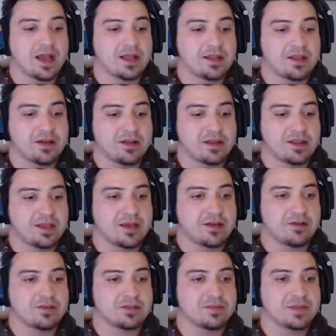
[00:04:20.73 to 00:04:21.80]
The only thing
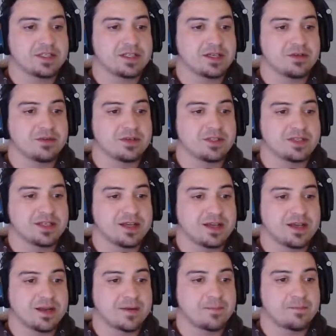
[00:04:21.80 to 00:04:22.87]
I was missing was
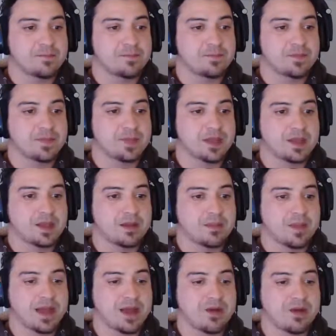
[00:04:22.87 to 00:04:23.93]

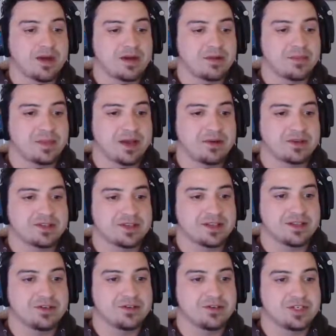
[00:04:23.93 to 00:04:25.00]
power to
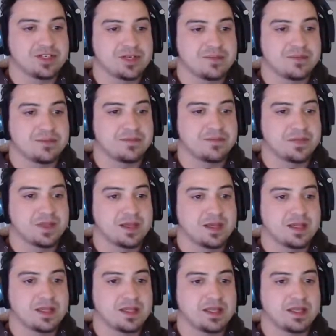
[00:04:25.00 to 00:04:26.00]
the new ship. The